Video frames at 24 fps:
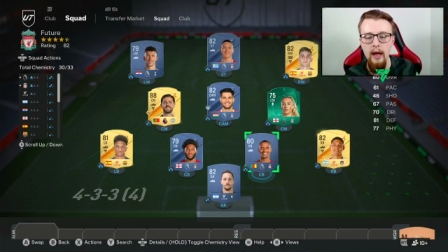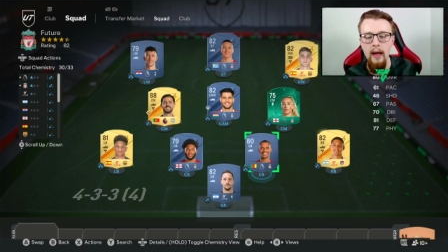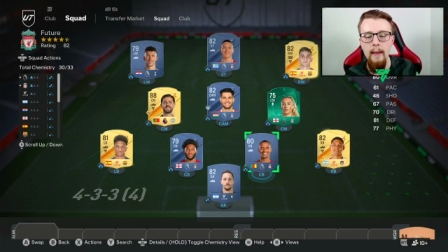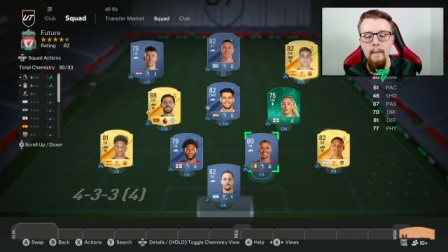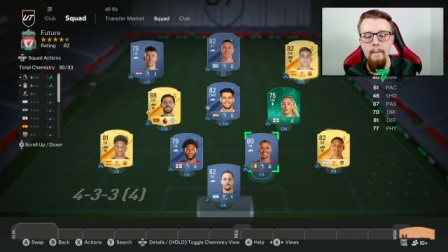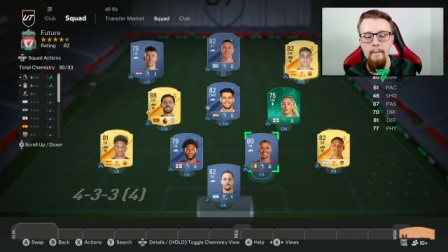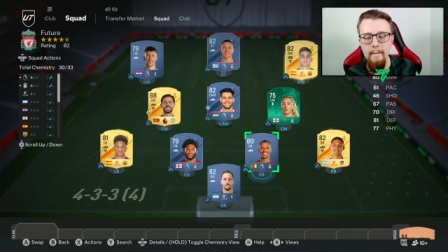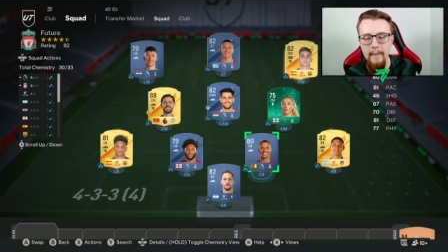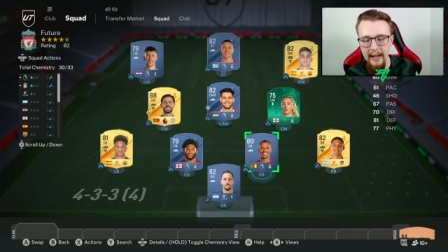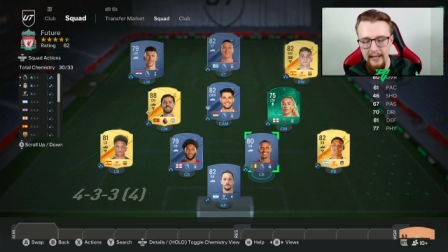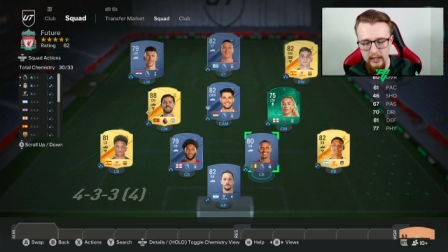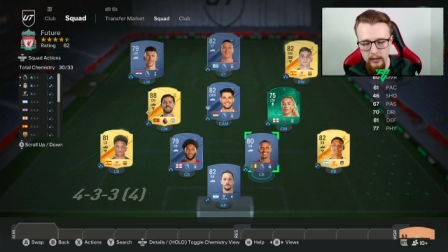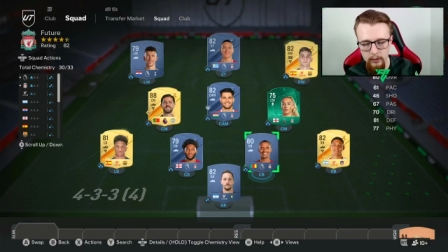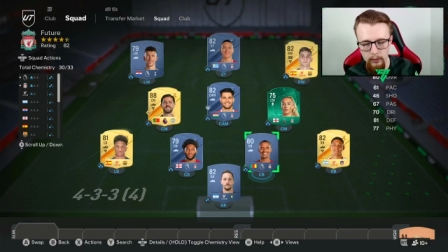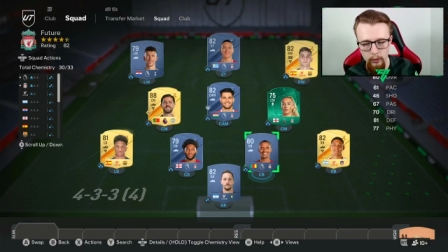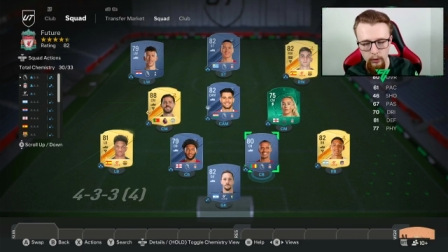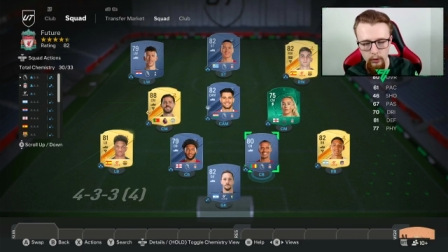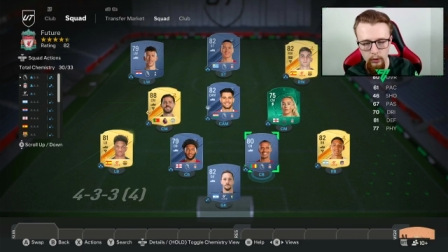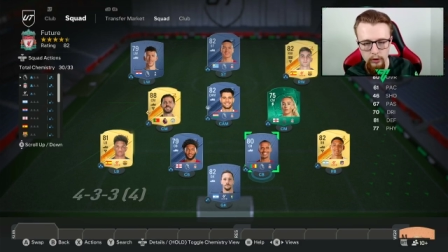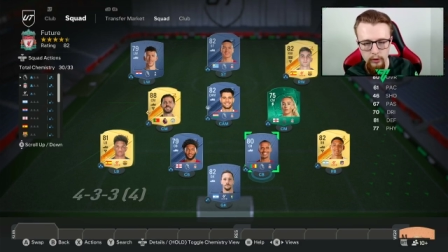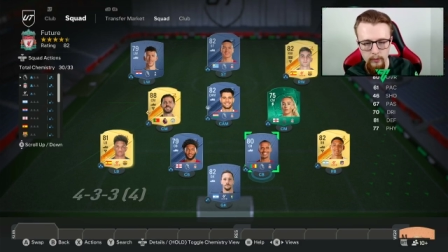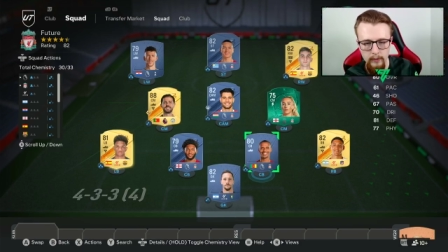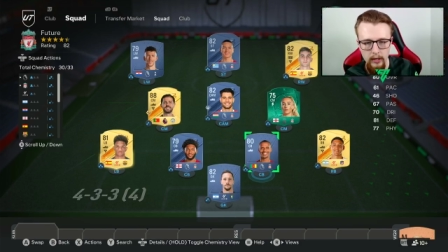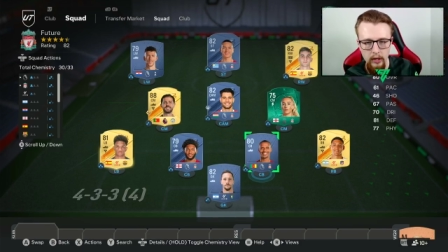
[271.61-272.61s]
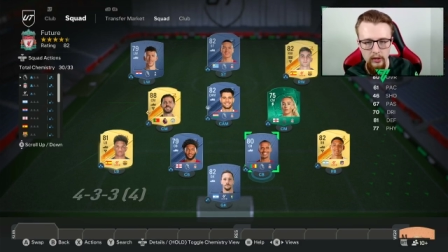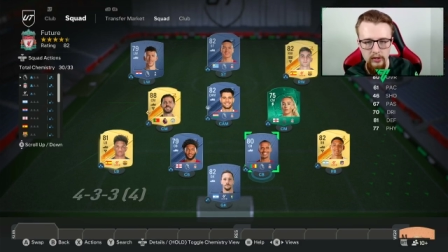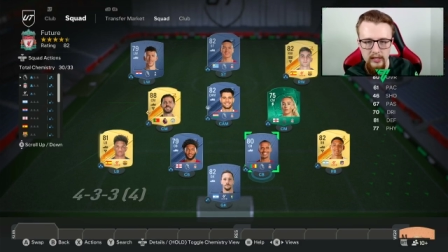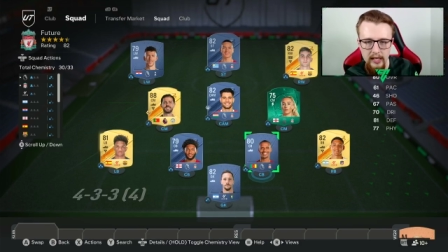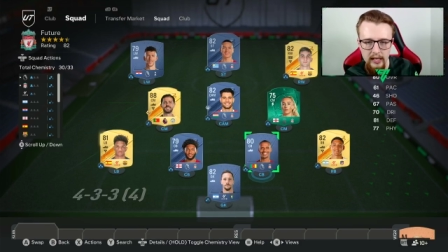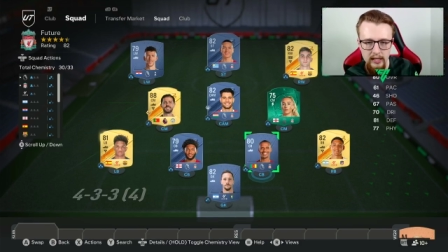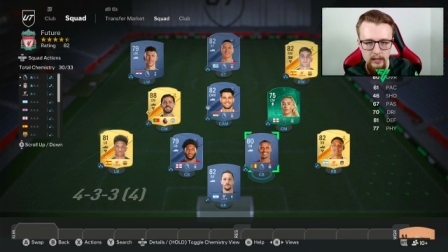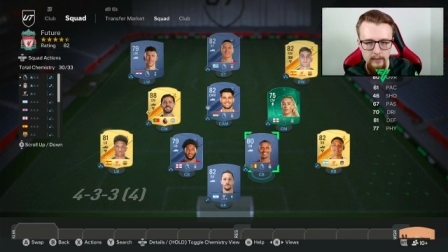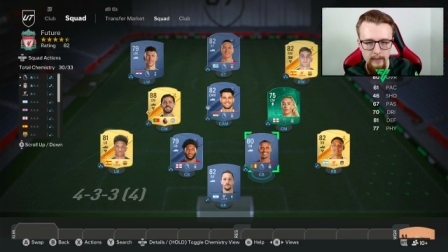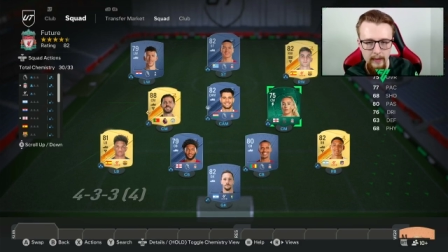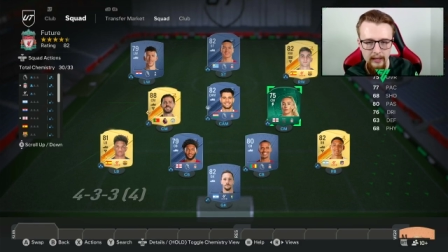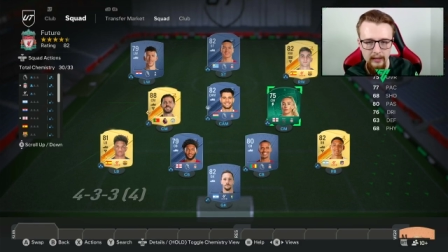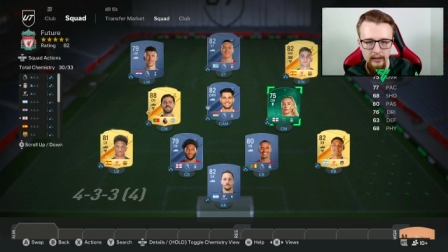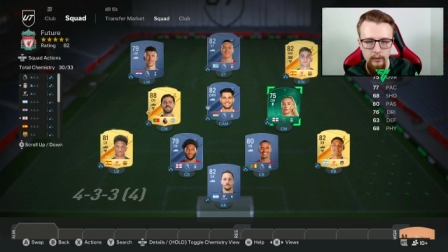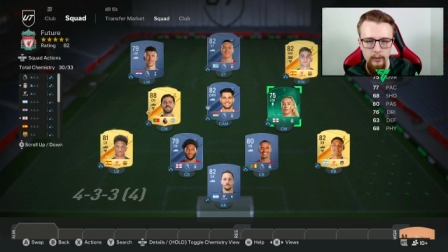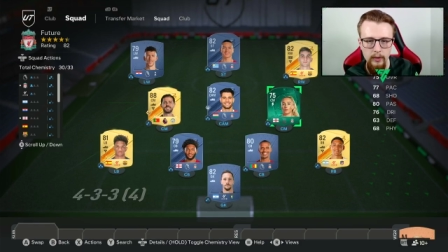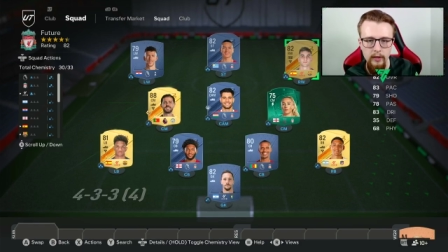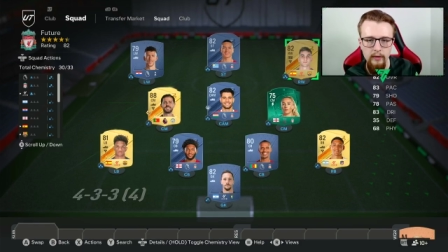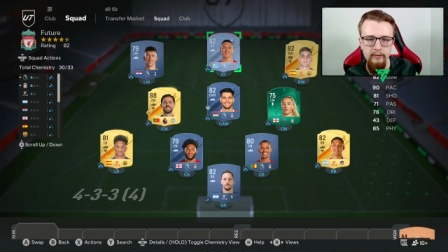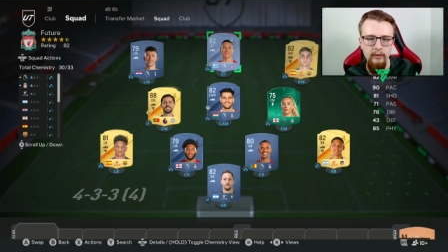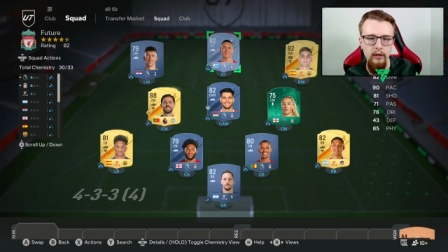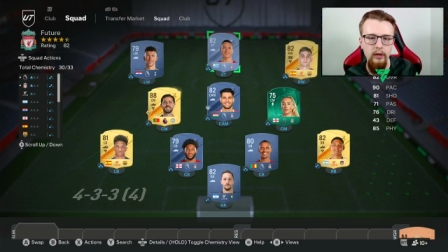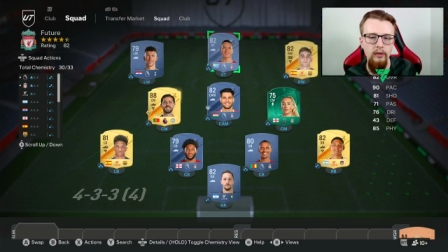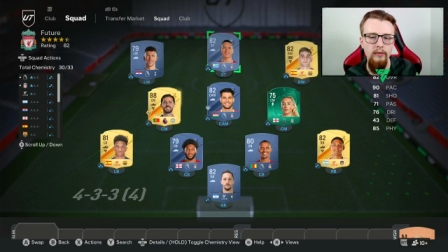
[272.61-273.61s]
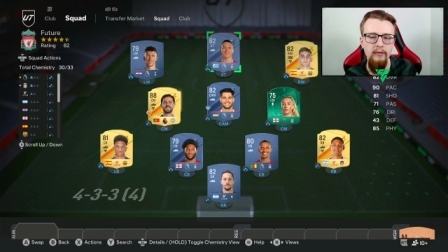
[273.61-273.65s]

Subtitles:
Matip will also be our centre-back that we evolve.